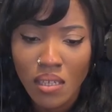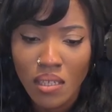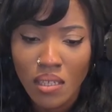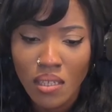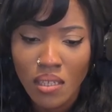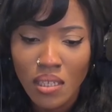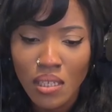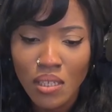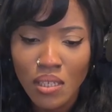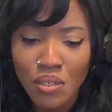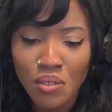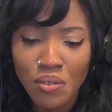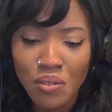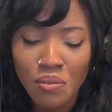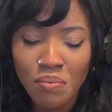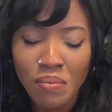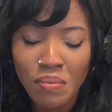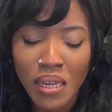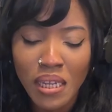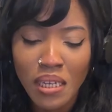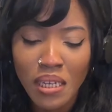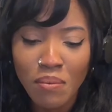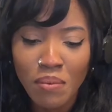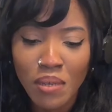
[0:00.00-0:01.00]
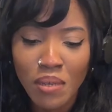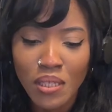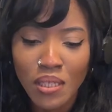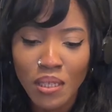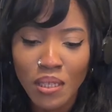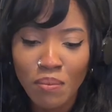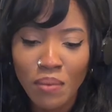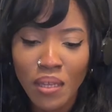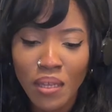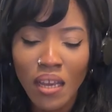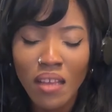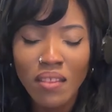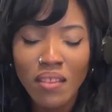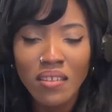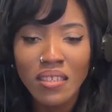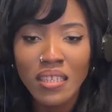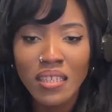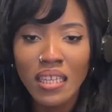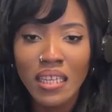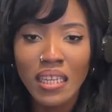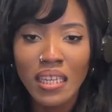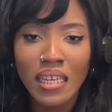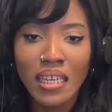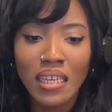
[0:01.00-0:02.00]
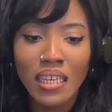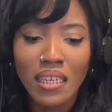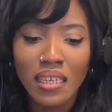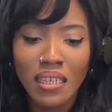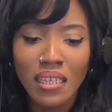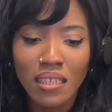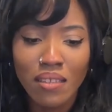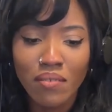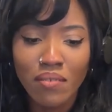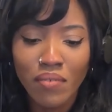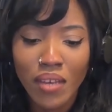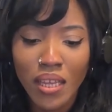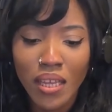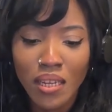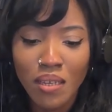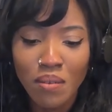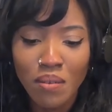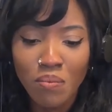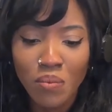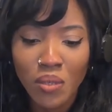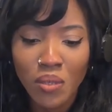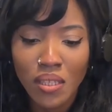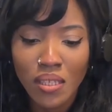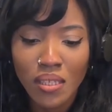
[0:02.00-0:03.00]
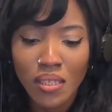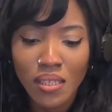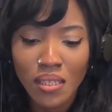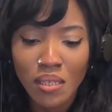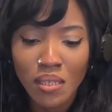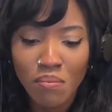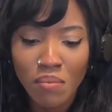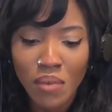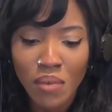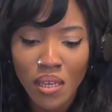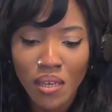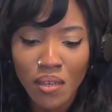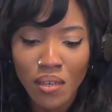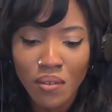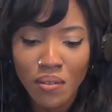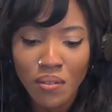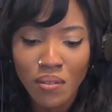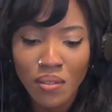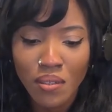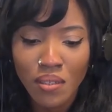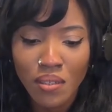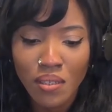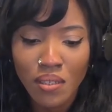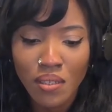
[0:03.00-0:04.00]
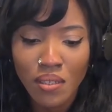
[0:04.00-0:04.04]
This is reminding me of something other than like Venom with the symbiotes.